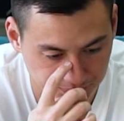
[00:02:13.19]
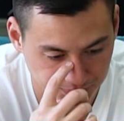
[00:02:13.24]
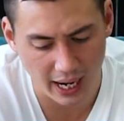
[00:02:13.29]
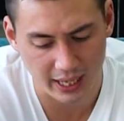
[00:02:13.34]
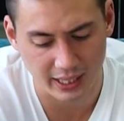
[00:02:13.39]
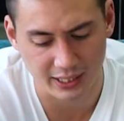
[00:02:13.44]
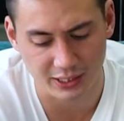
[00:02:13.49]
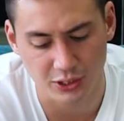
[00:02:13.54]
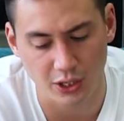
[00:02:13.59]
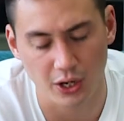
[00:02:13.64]

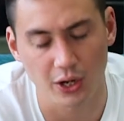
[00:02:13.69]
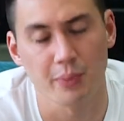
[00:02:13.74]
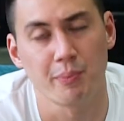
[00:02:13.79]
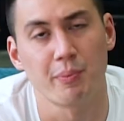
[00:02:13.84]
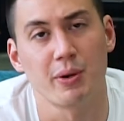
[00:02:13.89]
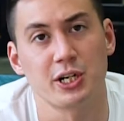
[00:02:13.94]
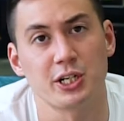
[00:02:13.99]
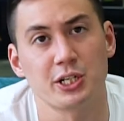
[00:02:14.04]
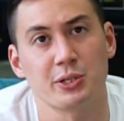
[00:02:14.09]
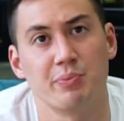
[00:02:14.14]
And it's got a
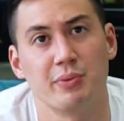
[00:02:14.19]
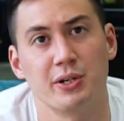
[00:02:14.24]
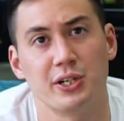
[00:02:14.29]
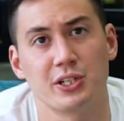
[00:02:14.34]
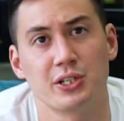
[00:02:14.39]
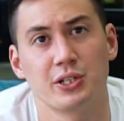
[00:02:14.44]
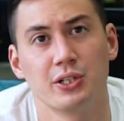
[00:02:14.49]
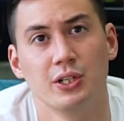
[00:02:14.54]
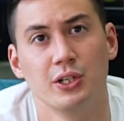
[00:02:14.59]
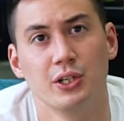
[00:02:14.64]

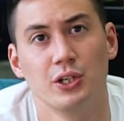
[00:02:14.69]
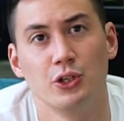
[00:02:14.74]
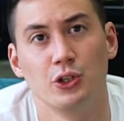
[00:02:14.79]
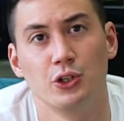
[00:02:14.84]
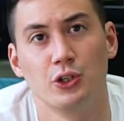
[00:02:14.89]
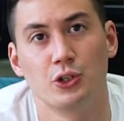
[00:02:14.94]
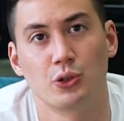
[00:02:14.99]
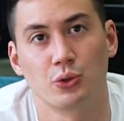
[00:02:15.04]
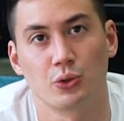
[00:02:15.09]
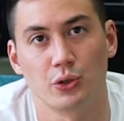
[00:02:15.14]
much
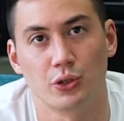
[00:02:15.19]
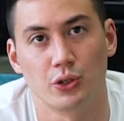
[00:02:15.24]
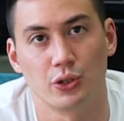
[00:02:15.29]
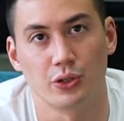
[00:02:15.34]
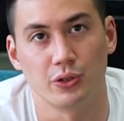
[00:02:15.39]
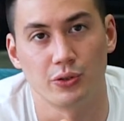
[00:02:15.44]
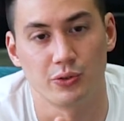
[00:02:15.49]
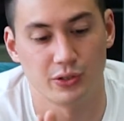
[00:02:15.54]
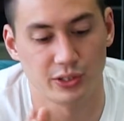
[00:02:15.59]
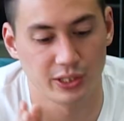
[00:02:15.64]

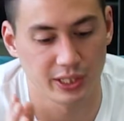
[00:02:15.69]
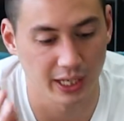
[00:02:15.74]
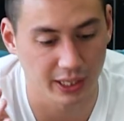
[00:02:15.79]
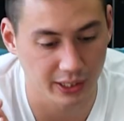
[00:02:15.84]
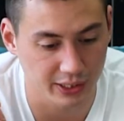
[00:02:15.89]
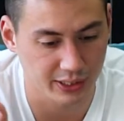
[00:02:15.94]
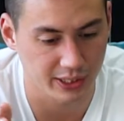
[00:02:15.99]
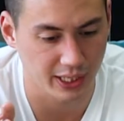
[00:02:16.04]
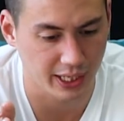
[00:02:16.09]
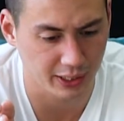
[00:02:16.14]
shorter
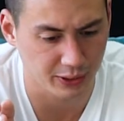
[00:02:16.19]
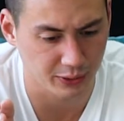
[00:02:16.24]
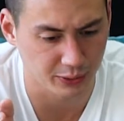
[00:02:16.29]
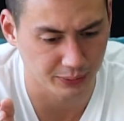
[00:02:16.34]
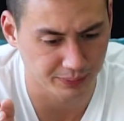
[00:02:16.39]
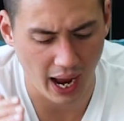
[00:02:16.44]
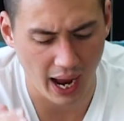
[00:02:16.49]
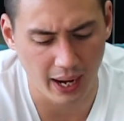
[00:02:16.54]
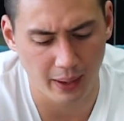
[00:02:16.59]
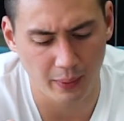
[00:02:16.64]
sales
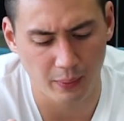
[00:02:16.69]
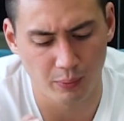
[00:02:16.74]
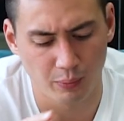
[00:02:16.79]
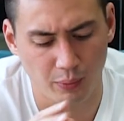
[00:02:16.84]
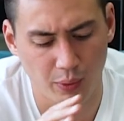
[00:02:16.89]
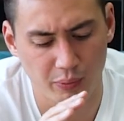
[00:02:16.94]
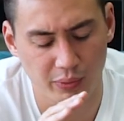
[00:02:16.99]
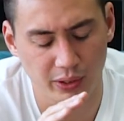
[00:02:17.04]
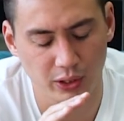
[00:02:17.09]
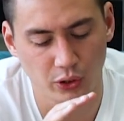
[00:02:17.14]
cycle. And
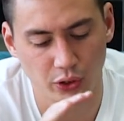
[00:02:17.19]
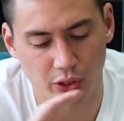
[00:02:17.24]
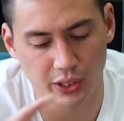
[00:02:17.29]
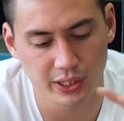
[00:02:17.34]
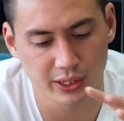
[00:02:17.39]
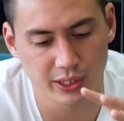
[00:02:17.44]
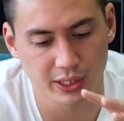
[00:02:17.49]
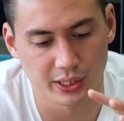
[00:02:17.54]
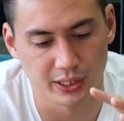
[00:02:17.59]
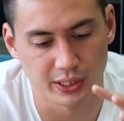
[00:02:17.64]
when we look
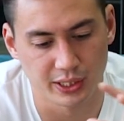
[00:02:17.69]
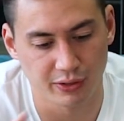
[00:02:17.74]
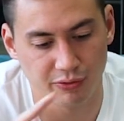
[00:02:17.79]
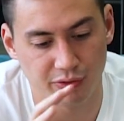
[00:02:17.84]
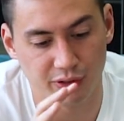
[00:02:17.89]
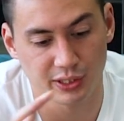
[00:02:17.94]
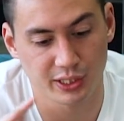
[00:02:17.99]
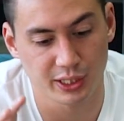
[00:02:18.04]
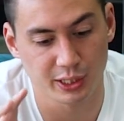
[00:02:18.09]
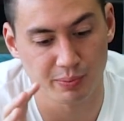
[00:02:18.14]
at the
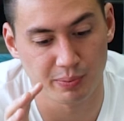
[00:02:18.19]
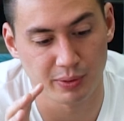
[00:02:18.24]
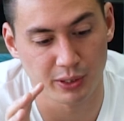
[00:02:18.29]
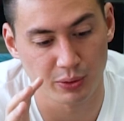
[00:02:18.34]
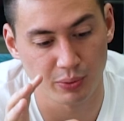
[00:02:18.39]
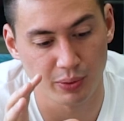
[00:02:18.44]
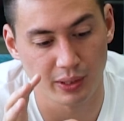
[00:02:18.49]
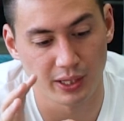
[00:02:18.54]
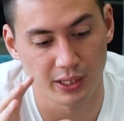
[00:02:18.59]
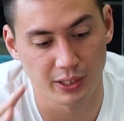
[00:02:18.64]
differences
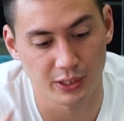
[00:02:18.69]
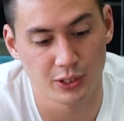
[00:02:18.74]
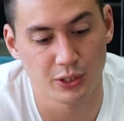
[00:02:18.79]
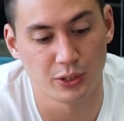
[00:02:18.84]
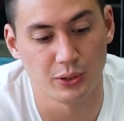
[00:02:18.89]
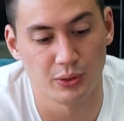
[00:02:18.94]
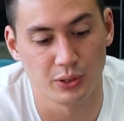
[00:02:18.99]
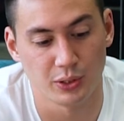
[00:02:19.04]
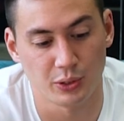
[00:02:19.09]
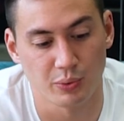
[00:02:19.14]
between the
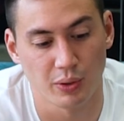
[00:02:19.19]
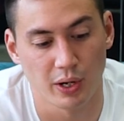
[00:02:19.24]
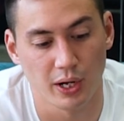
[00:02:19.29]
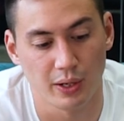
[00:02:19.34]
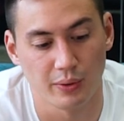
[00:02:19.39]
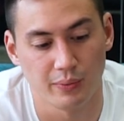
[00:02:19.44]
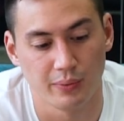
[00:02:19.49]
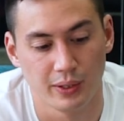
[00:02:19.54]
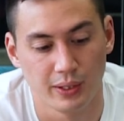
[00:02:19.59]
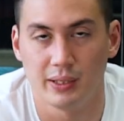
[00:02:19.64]
2 as
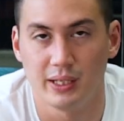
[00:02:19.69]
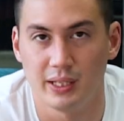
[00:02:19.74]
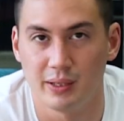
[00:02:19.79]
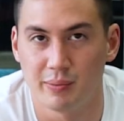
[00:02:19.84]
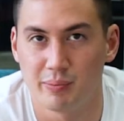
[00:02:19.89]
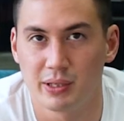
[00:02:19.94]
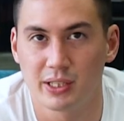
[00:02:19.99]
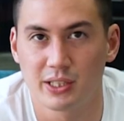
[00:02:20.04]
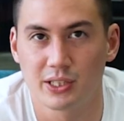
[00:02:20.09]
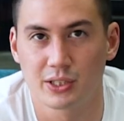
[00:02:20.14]
well, in the
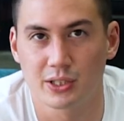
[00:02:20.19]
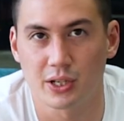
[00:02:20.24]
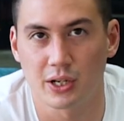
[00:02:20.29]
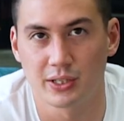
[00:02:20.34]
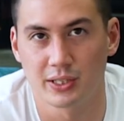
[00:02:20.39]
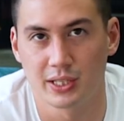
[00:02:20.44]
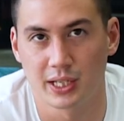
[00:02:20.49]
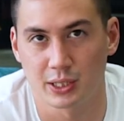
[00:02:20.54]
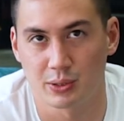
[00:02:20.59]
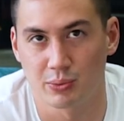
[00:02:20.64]
business
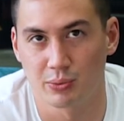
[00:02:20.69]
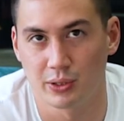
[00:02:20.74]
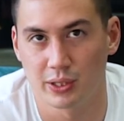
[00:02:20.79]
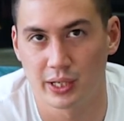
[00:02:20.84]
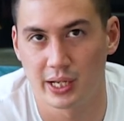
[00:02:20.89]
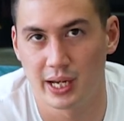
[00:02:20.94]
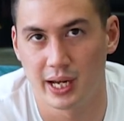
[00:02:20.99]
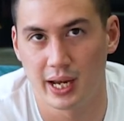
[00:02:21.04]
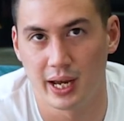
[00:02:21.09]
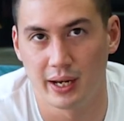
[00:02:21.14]
context, we're
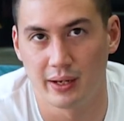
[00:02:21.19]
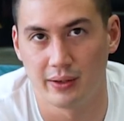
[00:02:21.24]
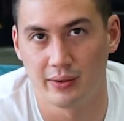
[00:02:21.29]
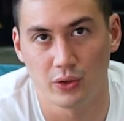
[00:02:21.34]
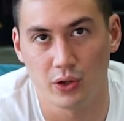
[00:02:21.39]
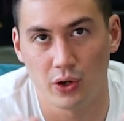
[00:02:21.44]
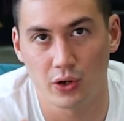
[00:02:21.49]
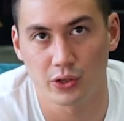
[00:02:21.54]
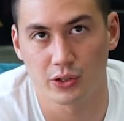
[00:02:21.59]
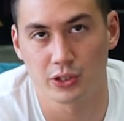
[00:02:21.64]
looking at
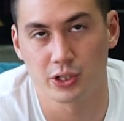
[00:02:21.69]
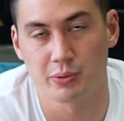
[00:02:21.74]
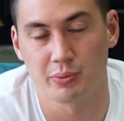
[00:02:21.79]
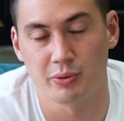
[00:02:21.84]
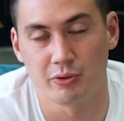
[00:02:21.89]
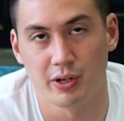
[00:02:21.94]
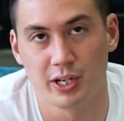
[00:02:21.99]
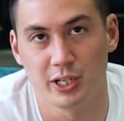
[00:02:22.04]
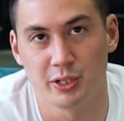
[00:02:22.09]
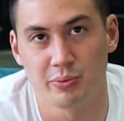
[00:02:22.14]
longer term
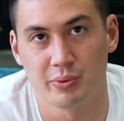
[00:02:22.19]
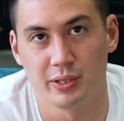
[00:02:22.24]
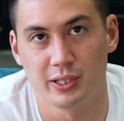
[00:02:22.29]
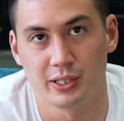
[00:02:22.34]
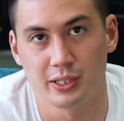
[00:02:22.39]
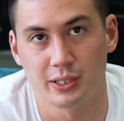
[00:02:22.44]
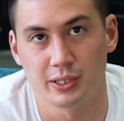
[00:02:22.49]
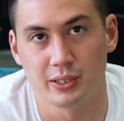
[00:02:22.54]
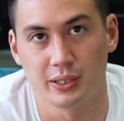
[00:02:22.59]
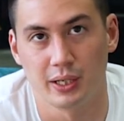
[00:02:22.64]

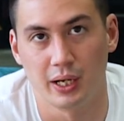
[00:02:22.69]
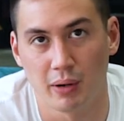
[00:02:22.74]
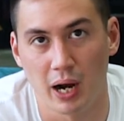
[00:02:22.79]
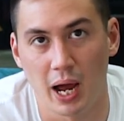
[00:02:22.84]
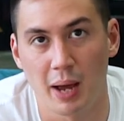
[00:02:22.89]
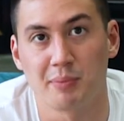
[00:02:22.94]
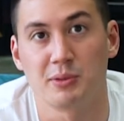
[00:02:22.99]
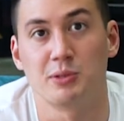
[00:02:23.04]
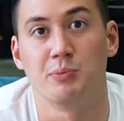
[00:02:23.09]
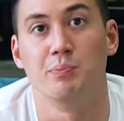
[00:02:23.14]
arrangements,
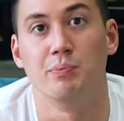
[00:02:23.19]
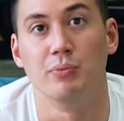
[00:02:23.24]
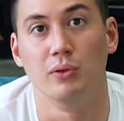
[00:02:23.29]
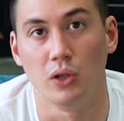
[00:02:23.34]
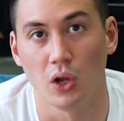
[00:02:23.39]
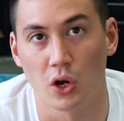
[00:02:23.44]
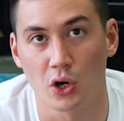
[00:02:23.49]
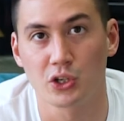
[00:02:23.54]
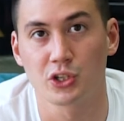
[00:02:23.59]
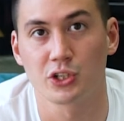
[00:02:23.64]
perhaps
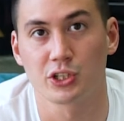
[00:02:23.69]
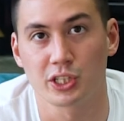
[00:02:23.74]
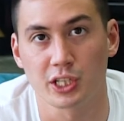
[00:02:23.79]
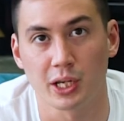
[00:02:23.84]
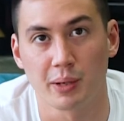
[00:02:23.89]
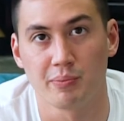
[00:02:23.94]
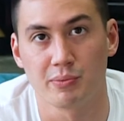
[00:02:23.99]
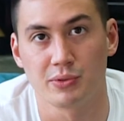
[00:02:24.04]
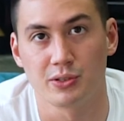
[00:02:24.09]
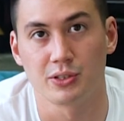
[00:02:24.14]
larger
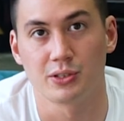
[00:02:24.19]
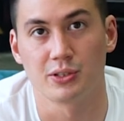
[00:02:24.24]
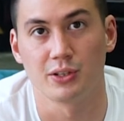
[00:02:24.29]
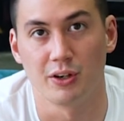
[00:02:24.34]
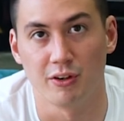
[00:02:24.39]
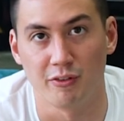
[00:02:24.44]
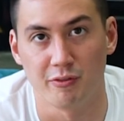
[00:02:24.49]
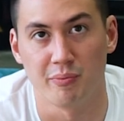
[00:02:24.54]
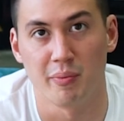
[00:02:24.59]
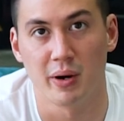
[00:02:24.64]
sums
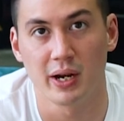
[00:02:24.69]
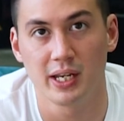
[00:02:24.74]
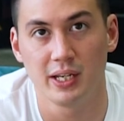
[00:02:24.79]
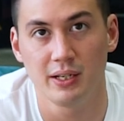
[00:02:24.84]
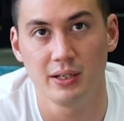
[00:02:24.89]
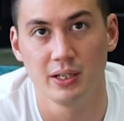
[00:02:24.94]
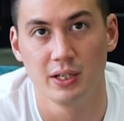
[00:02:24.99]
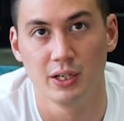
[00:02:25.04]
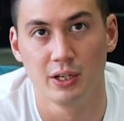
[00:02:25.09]
of money